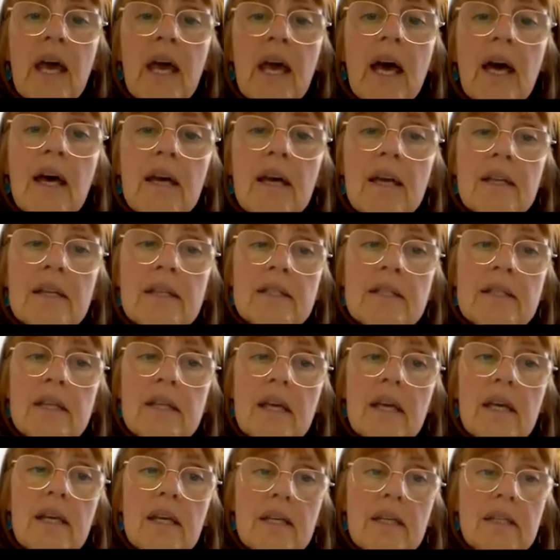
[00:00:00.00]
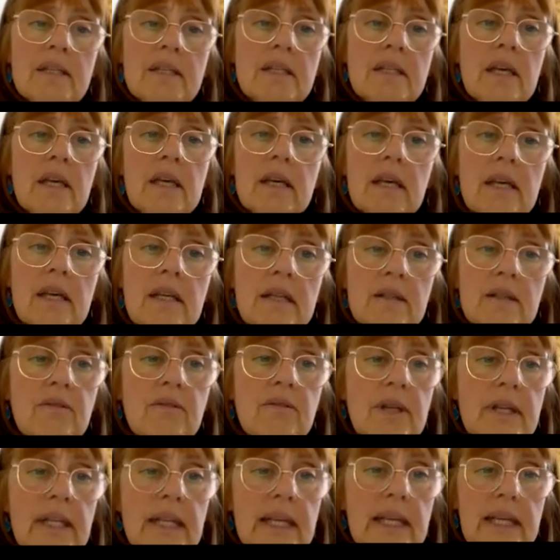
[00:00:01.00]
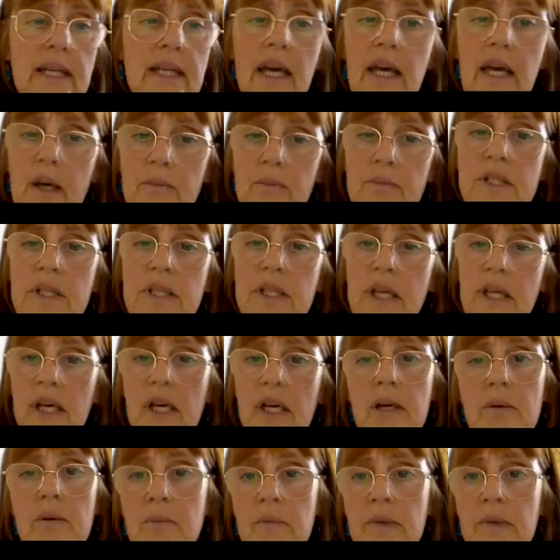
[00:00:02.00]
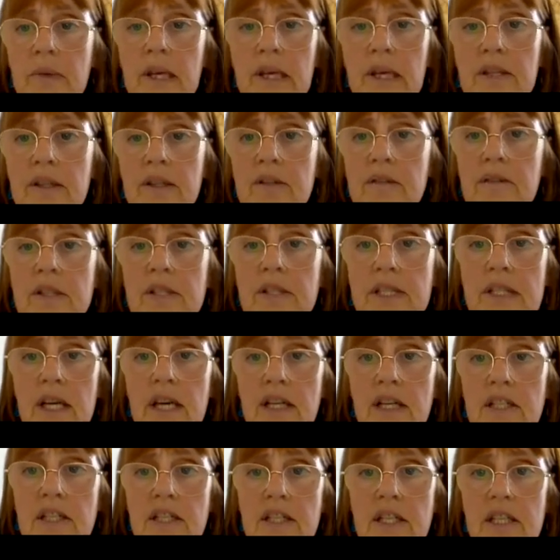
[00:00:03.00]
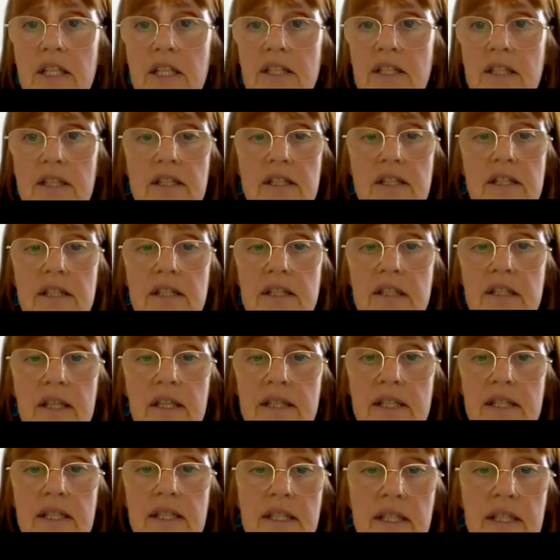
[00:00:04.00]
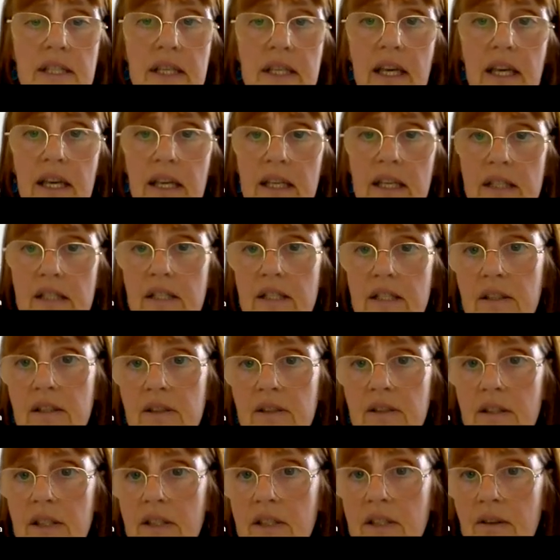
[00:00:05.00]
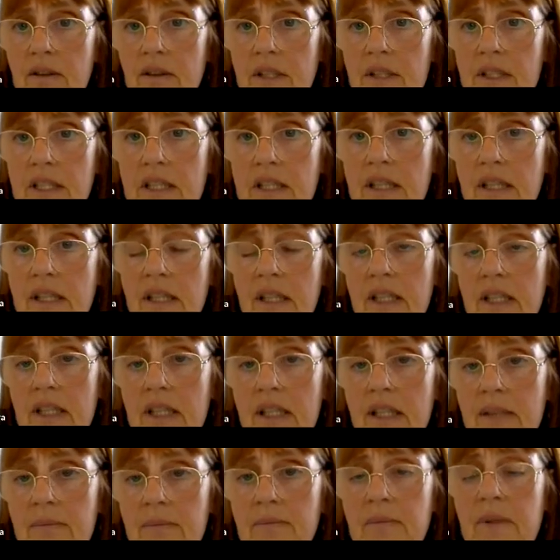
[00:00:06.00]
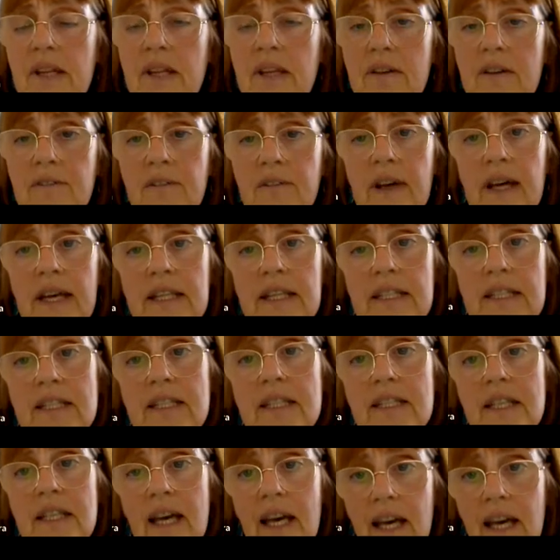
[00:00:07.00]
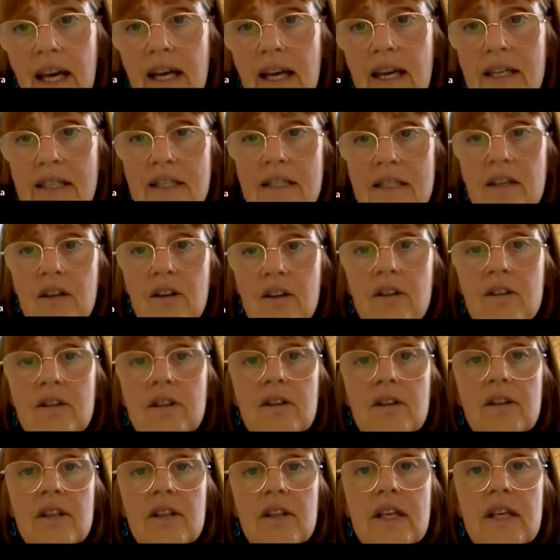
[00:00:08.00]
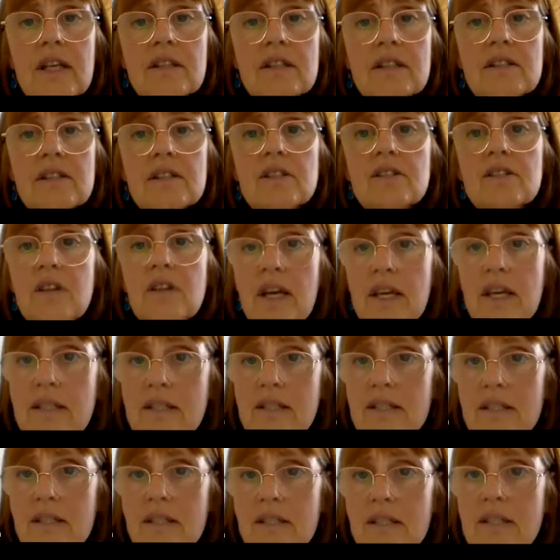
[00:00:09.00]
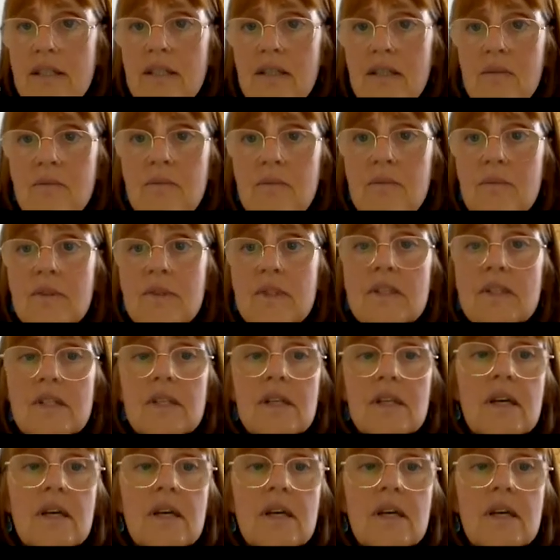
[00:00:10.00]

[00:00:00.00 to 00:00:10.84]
And it really helped to calm me. And the research does indicate too, you know, that the effect it has on the stress systems